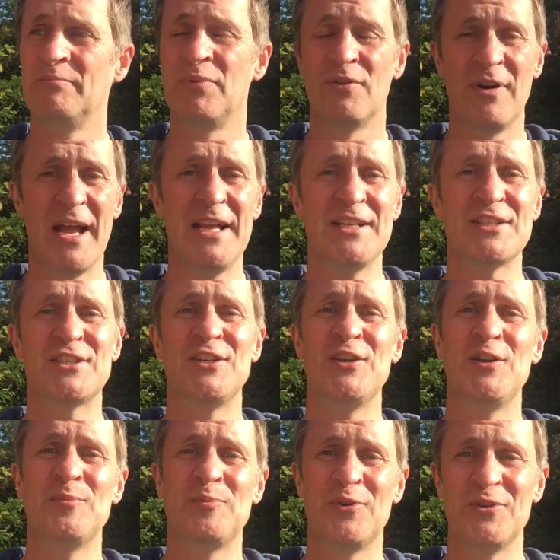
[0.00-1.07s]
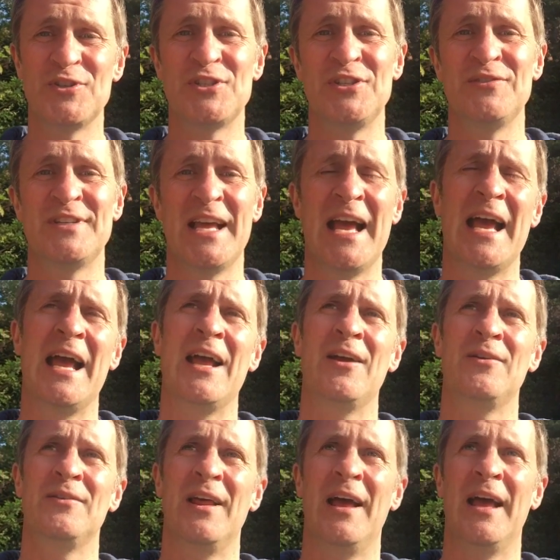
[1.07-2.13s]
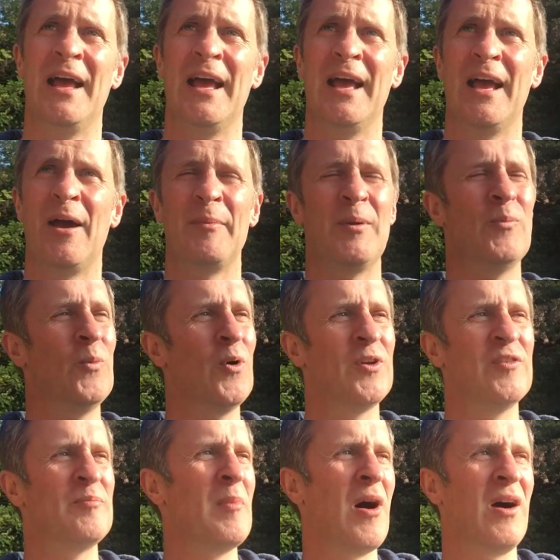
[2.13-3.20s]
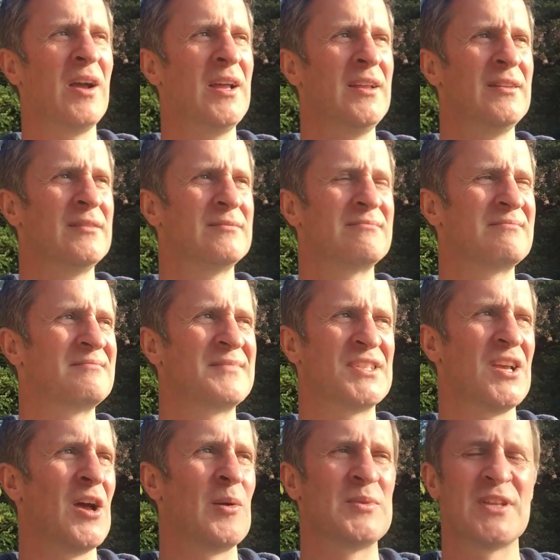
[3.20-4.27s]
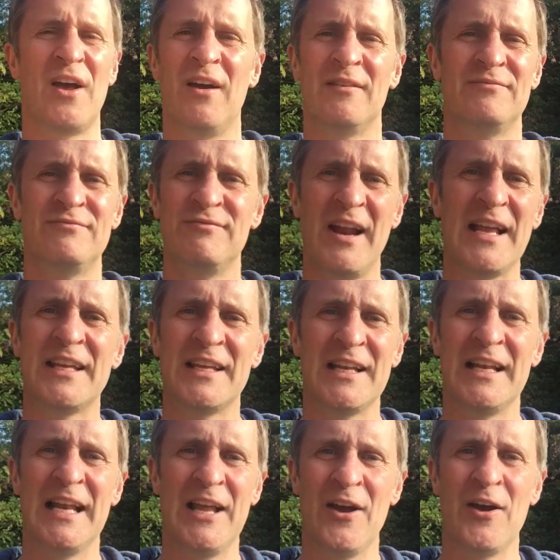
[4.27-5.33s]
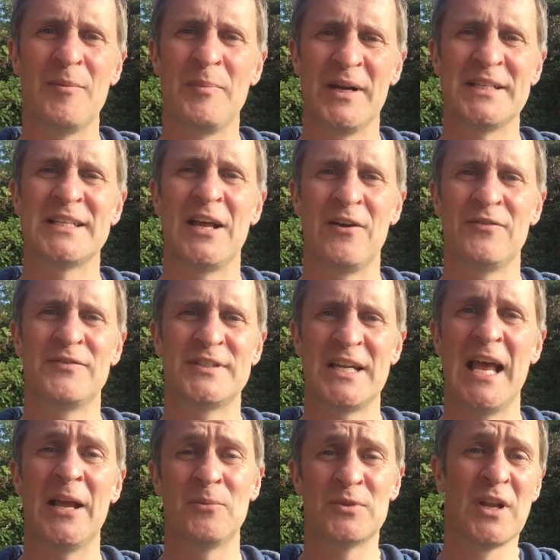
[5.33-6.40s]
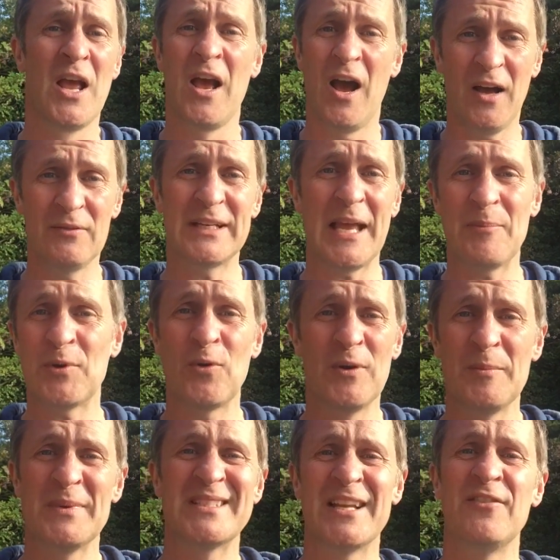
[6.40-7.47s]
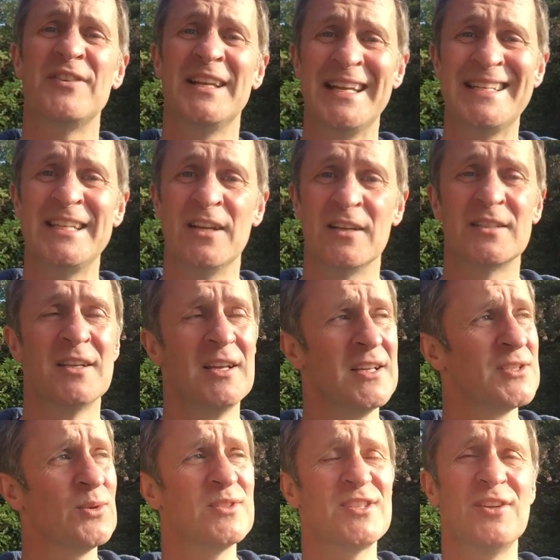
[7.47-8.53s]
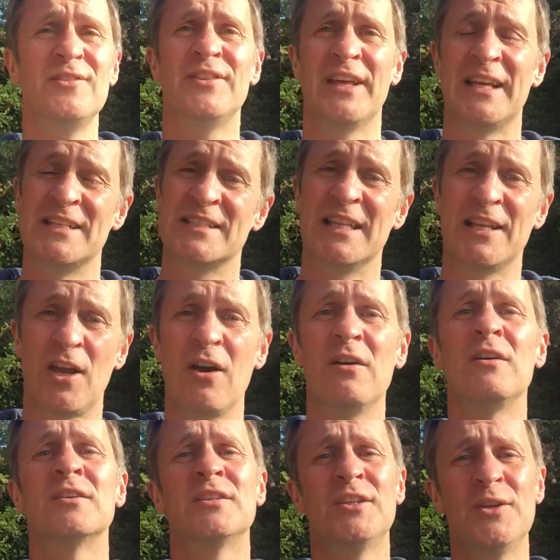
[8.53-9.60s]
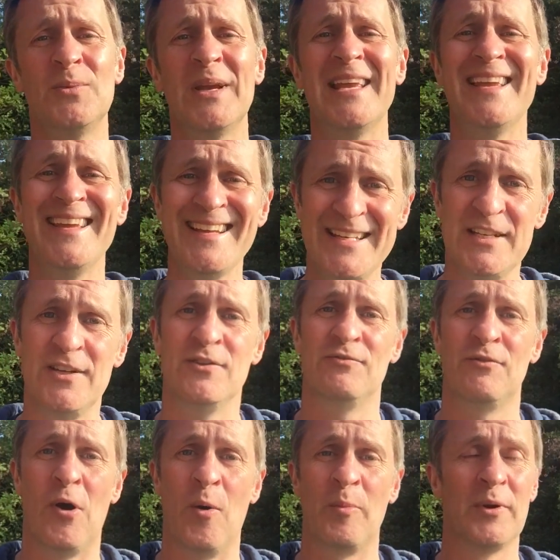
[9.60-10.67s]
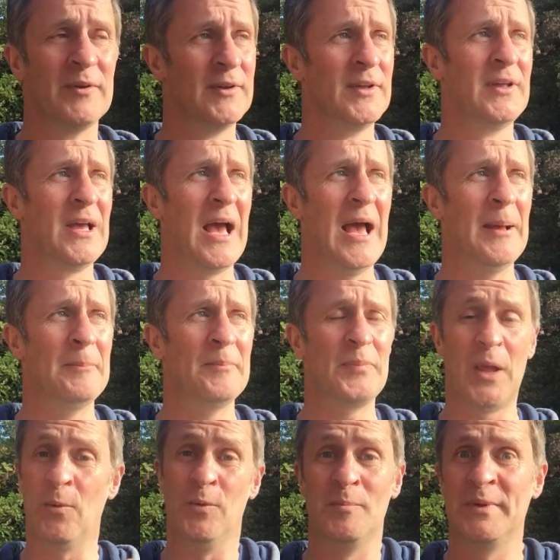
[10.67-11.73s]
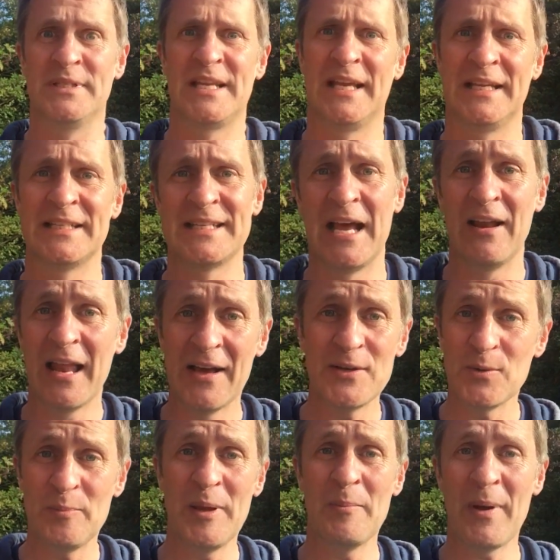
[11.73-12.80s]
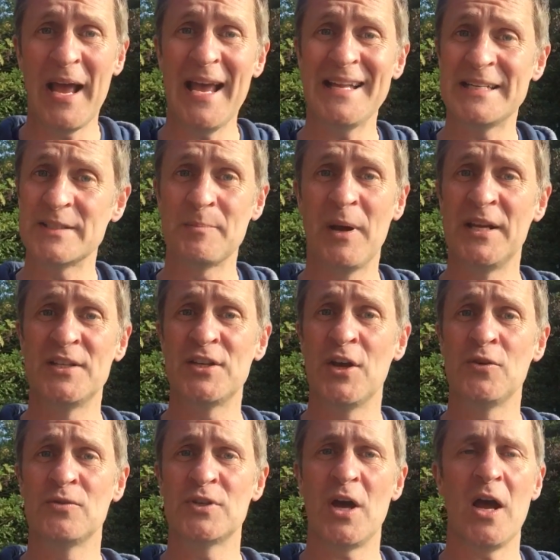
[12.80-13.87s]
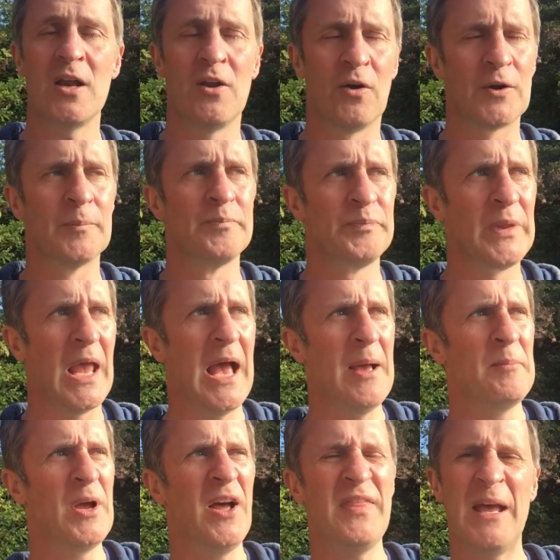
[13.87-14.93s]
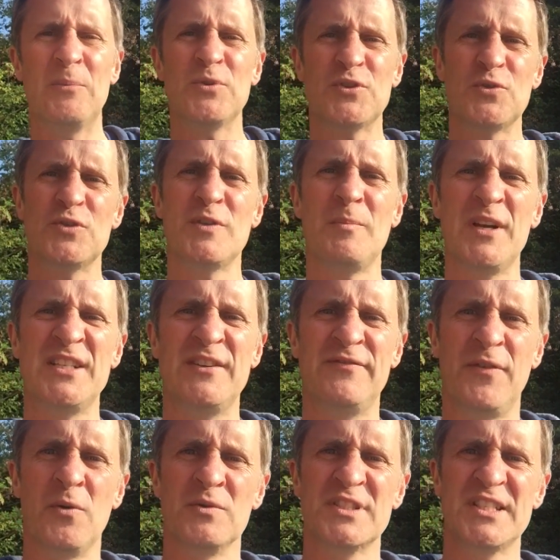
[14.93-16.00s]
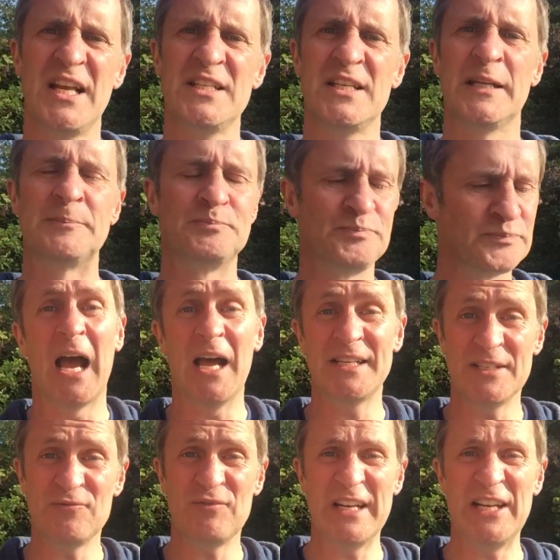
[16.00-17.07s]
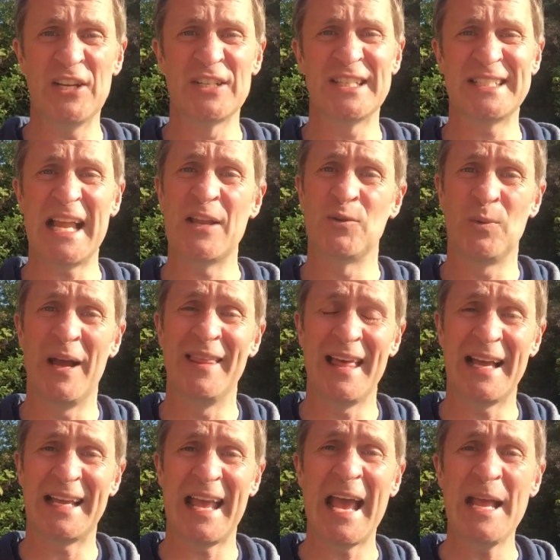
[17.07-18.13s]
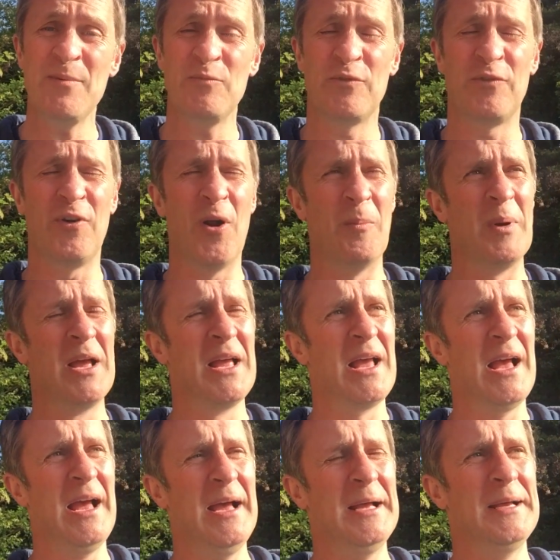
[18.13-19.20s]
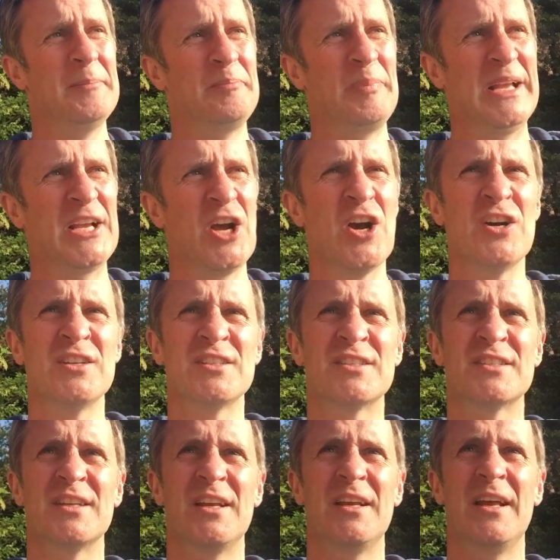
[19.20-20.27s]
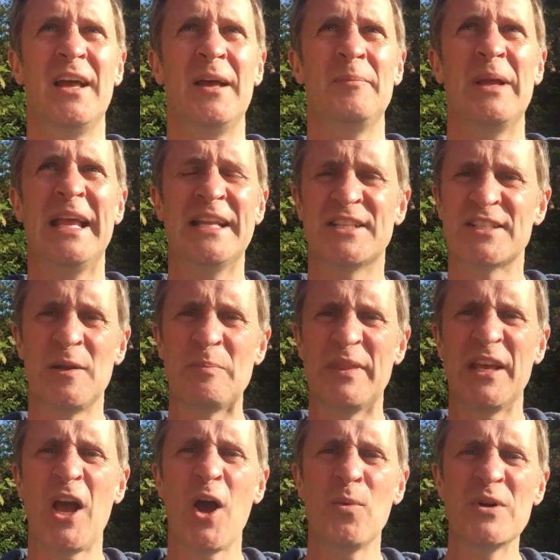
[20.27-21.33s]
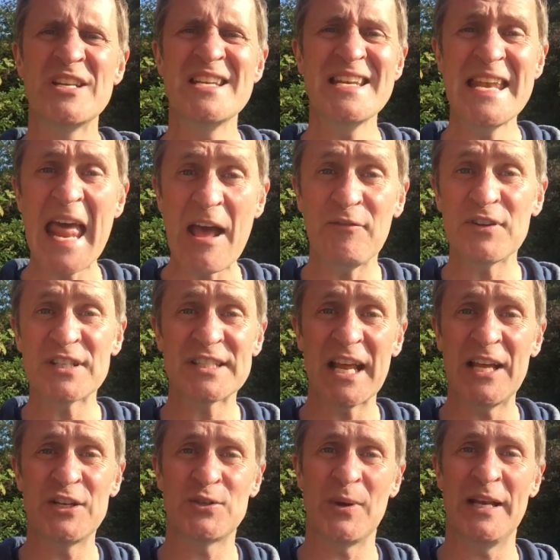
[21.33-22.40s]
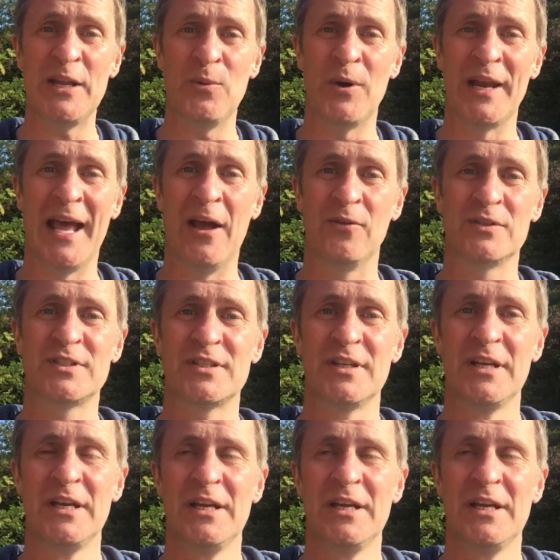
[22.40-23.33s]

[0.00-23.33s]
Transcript: berates you, puts you down. One of my terms that I regularly heard myself saying was, I kept calling myself an idiot. So I'd do things and think, oh, you idiot, Rob. I wouldn't be saying it out loud, it would be in my head. It's my internal dialogue. And that was sort of my default setting. I didn't really understand where that came from, because it's something I would never say to anyone else.